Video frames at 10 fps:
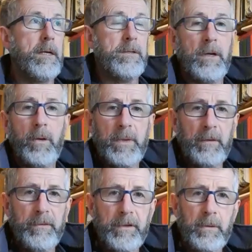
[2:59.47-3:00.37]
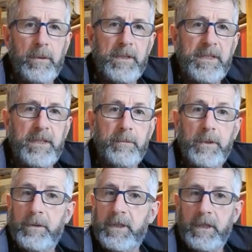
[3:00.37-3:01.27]
So I hope that review was some
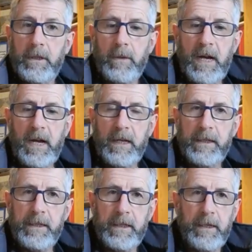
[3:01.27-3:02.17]
use to you, and